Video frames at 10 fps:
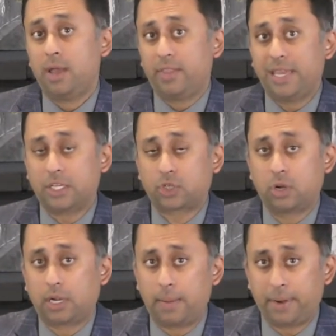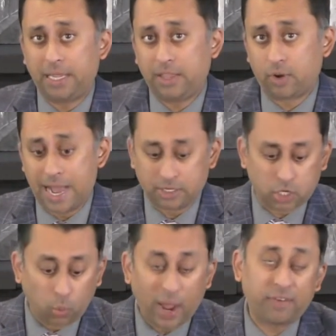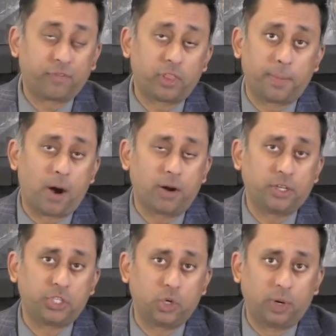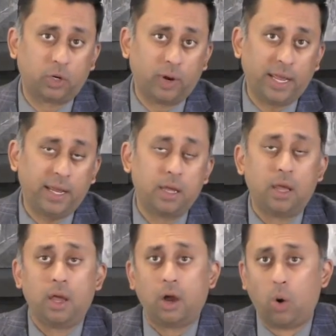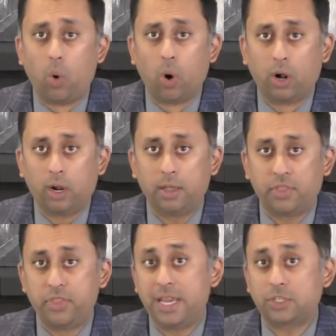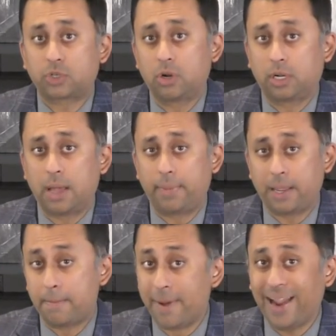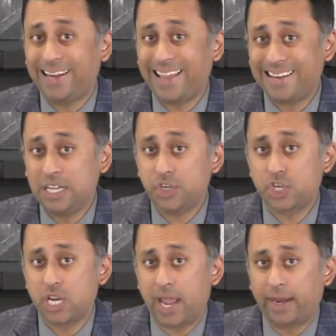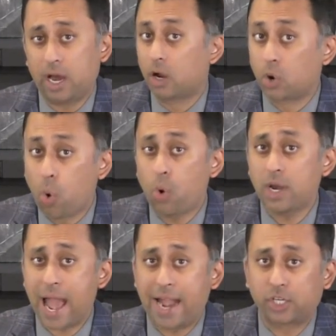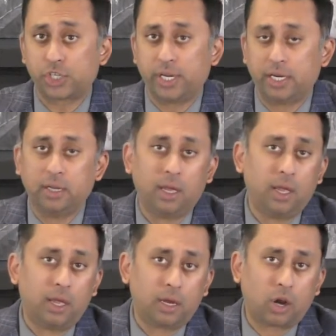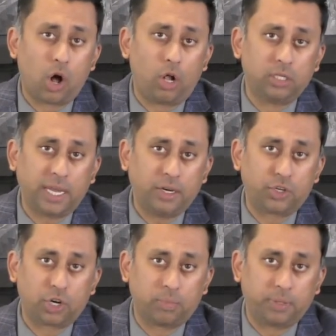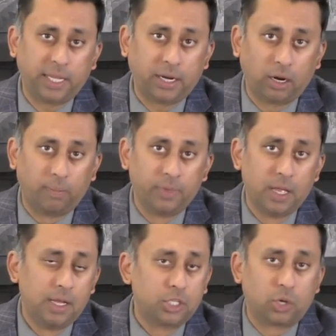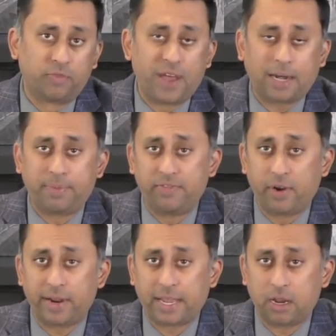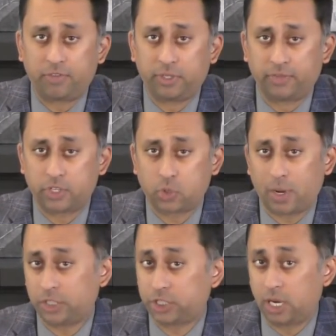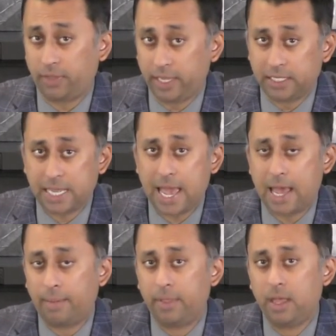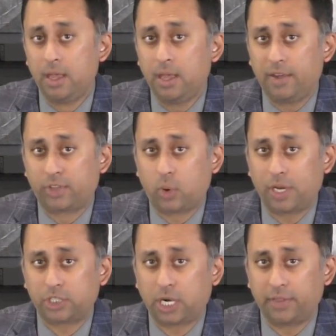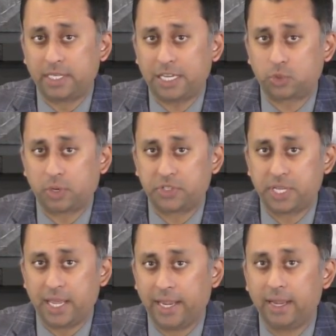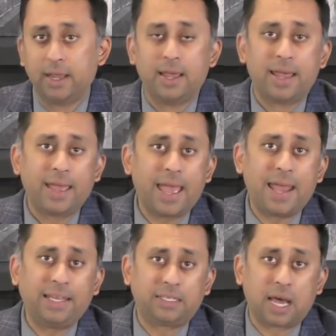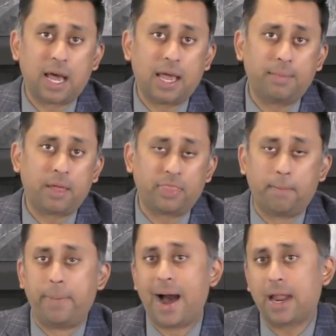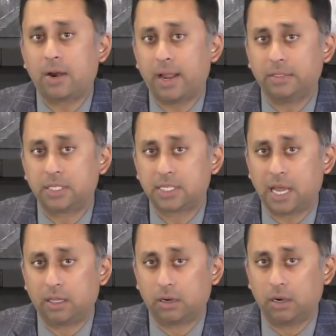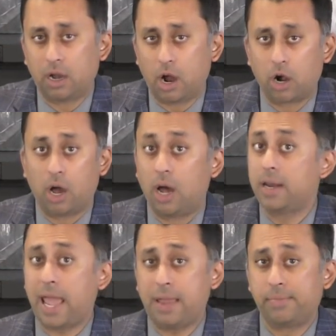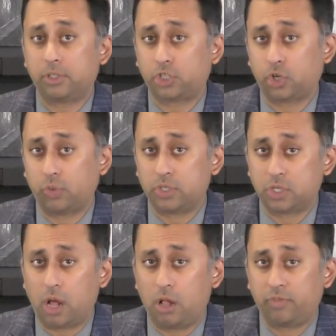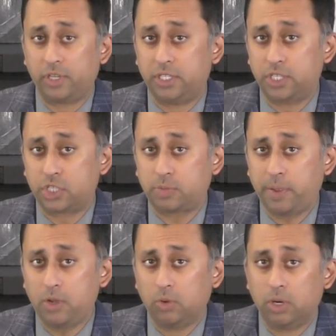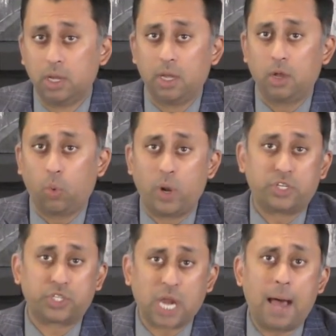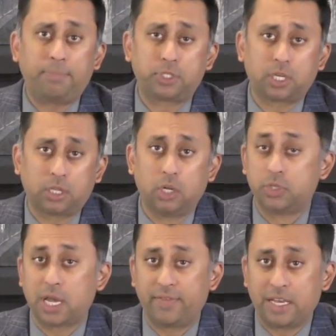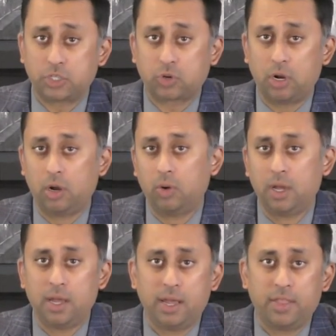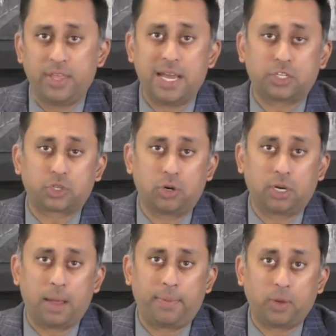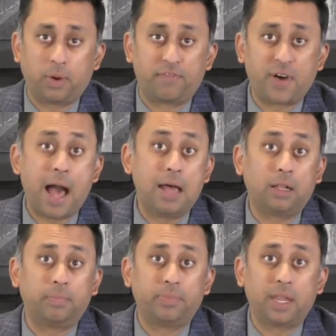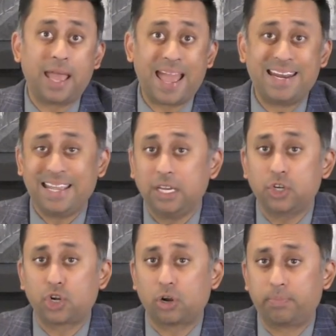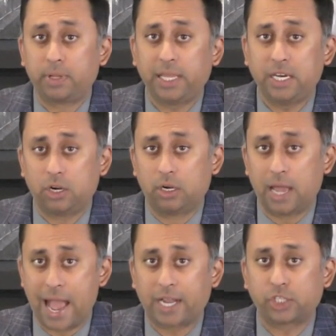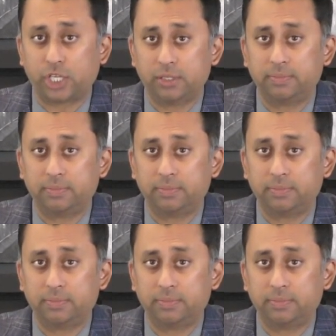The escrow company either has to wait for the parties to agree, or the escrow company might initiate a court action called interpleader. So in fact, be very careful of this question on the exam. If the question on the test were to say, anytime the buyer and seller are unable to resolve a dispute which stops the closing of escrow, the escrow company would file an interpleader action.